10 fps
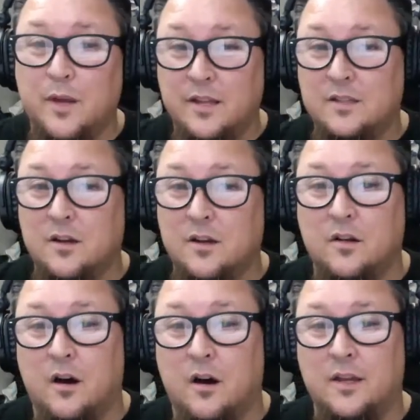can
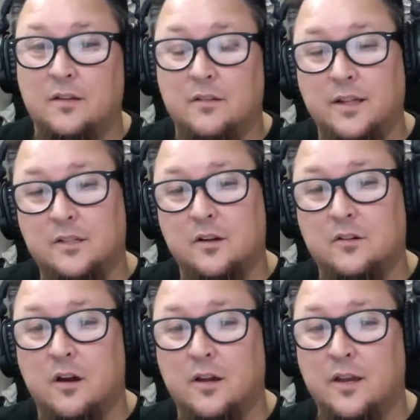start talking. Let's
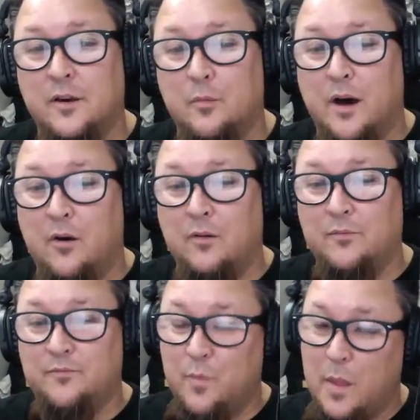start talking about.